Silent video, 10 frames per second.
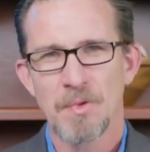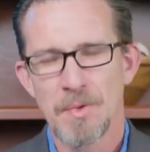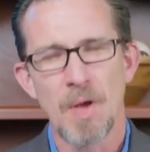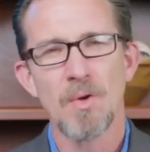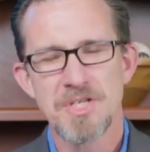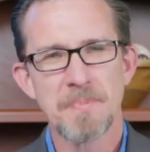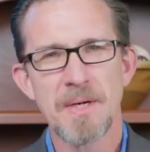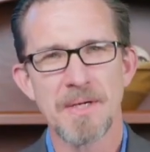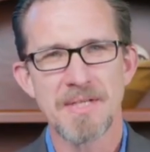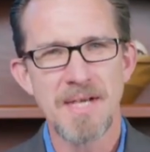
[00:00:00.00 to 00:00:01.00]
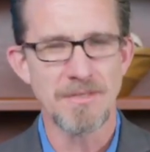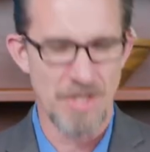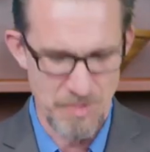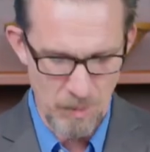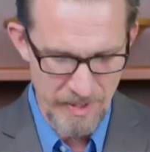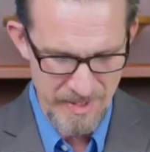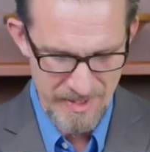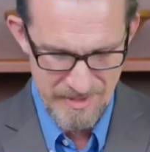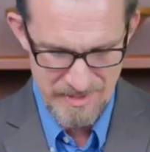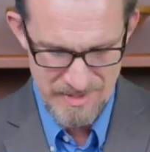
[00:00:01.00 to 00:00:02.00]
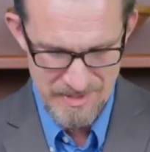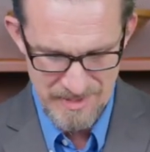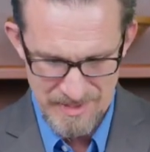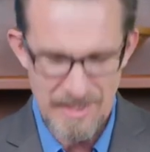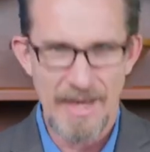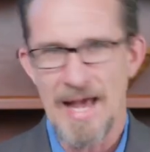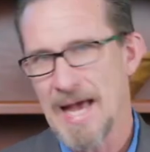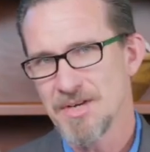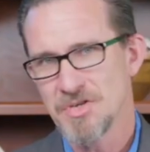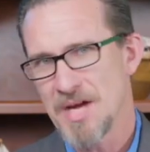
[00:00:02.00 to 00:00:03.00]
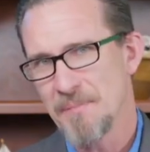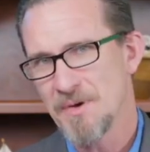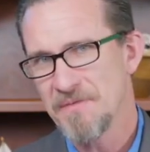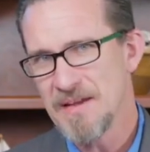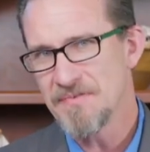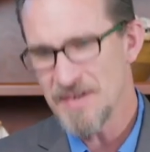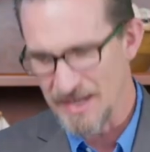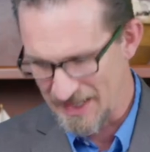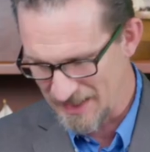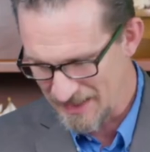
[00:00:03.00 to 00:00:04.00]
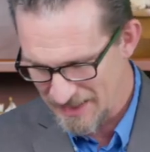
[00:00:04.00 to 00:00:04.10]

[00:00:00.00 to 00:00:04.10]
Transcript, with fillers: Well, the Holy Spirit tells us what it is in Acts chapter 15,